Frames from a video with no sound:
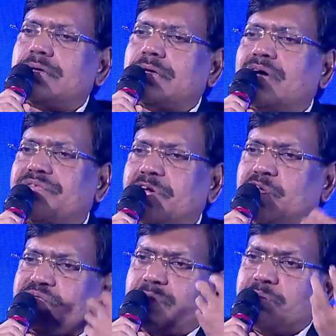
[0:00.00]
of an
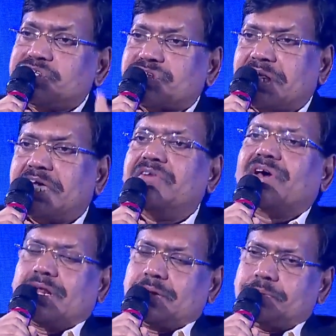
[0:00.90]
information giver.
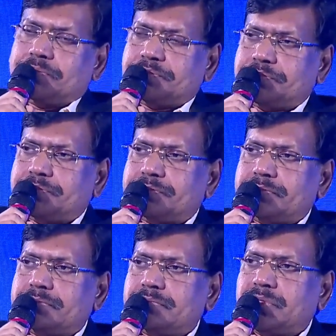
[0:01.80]

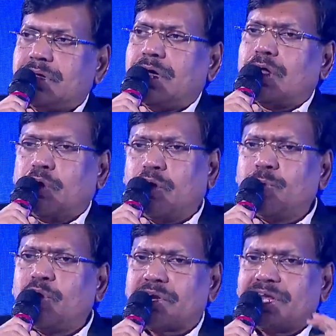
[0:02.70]
No
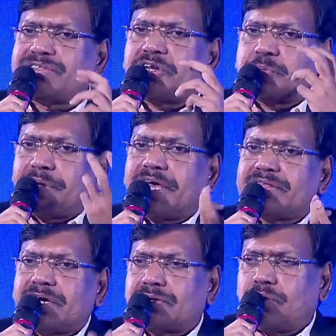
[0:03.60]
more teacher is playing
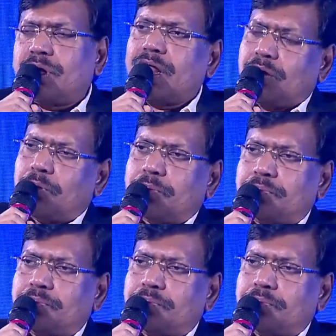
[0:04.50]
that role now.